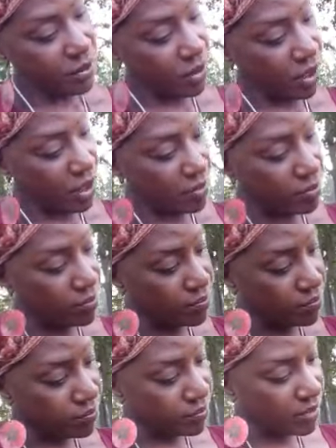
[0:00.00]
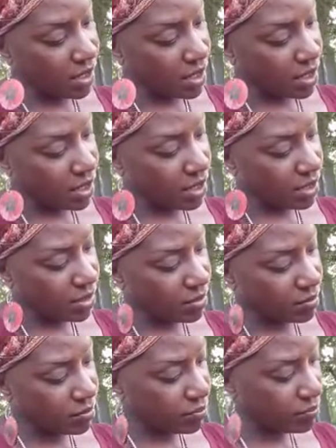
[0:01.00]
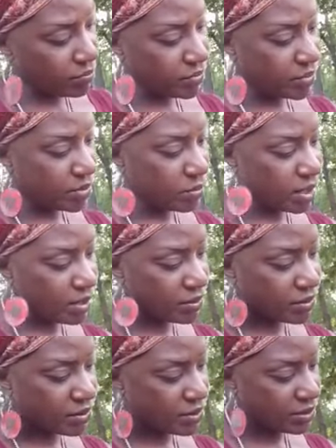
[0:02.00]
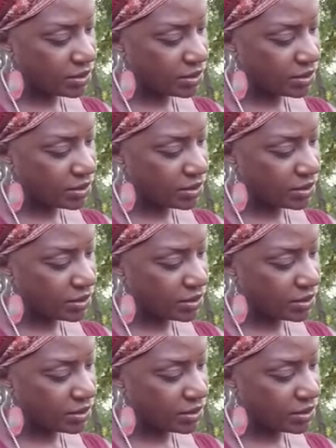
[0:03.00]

Okay. Um, what else?